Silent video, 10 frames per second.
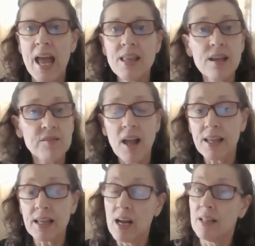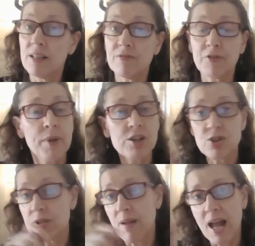And as I got
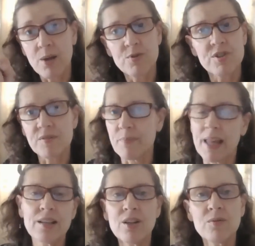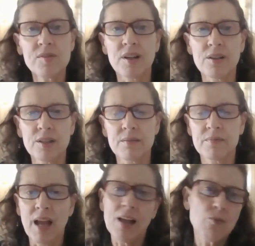information, I would just make notes on it.
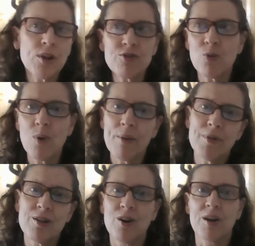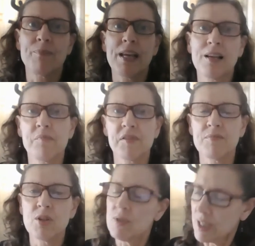I'd watch a webinar and pick up
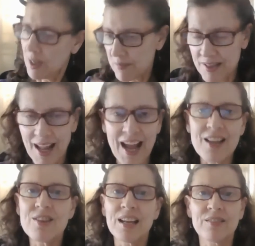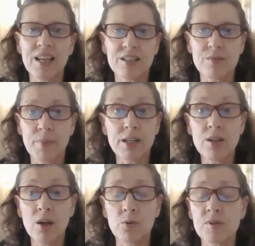some new tips, and I'd add that to my
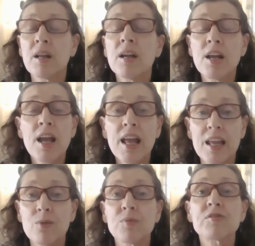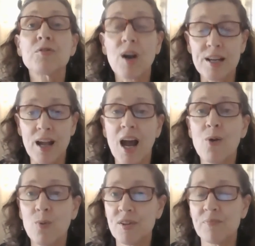notes. It was great. I
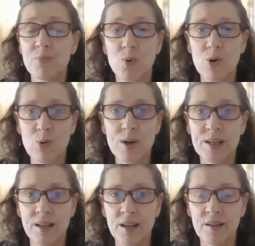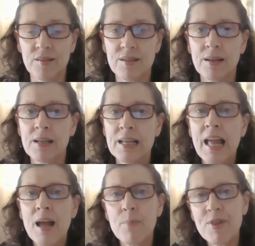was more organized.
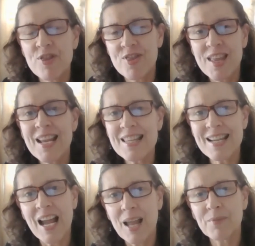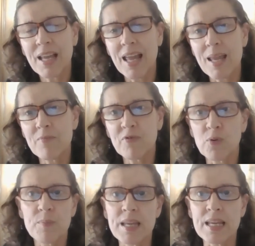But then time came
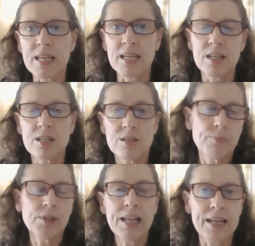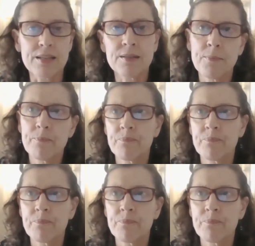for me to plant.